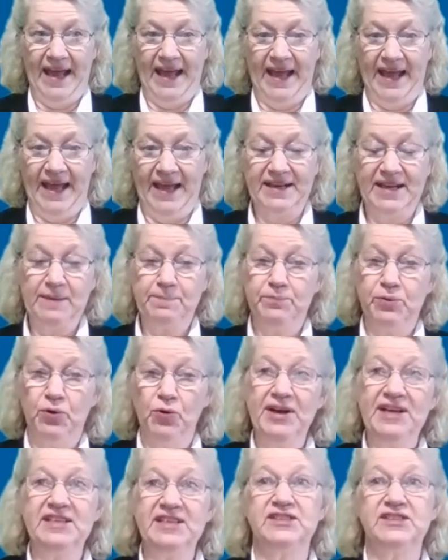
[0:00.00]
and I
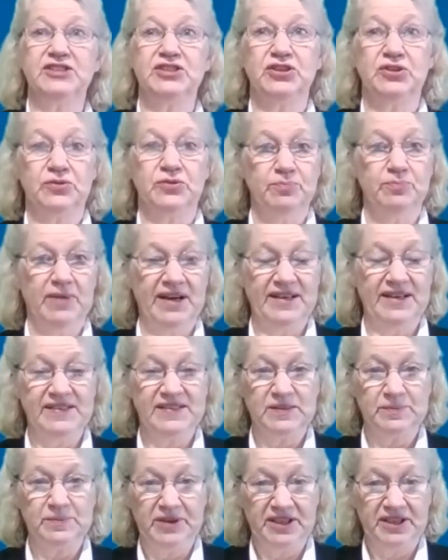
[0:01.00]
pointed to my
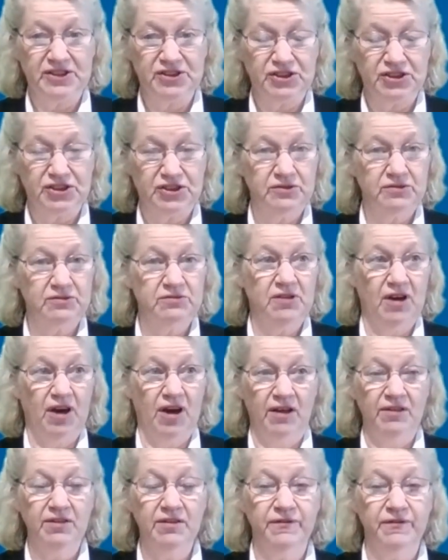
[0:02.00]
speech
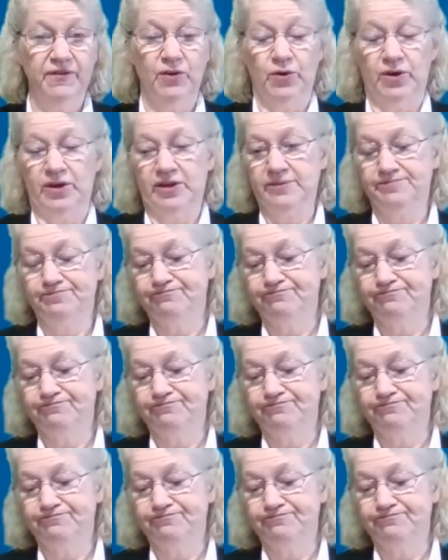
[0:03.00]
on the floor.